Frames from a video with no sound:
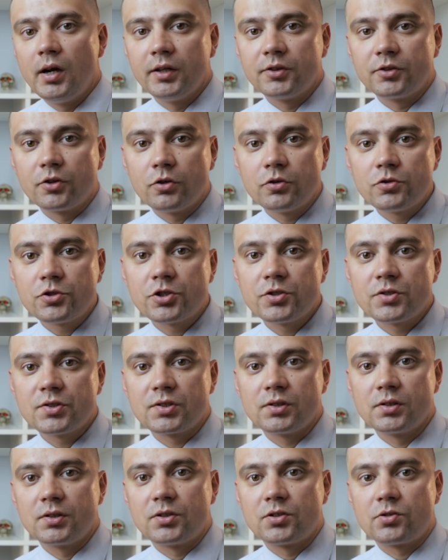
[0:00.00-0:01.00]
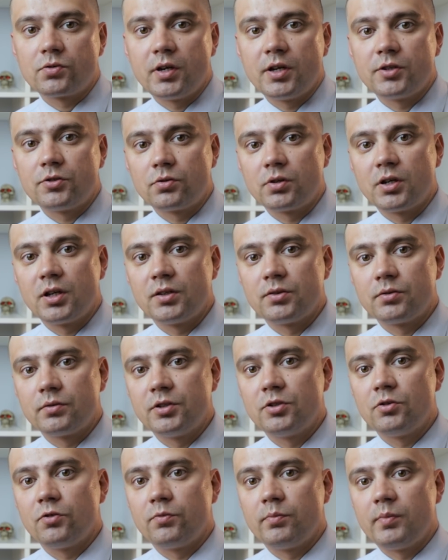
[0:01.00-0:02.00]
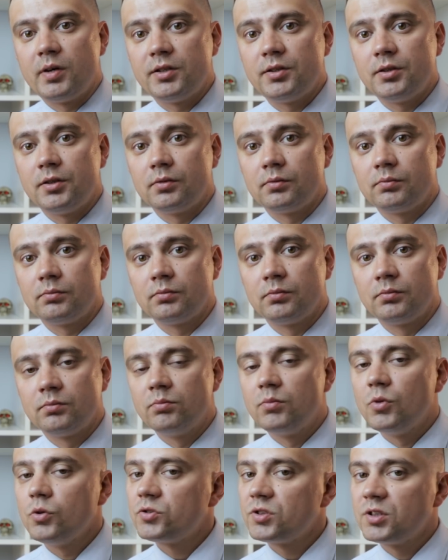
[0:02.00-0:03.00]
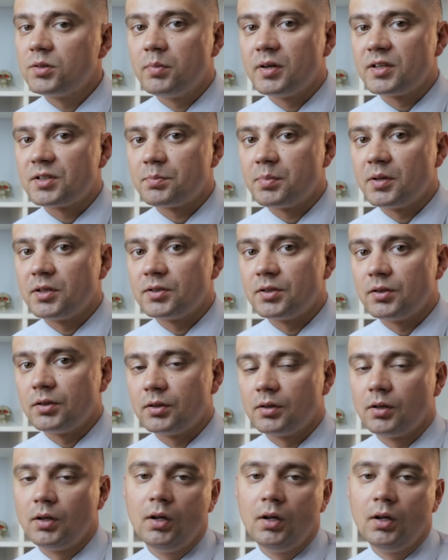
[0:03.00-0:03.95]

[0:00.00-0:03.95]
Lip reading: unconsciously try to get rid of money, mostly by spending.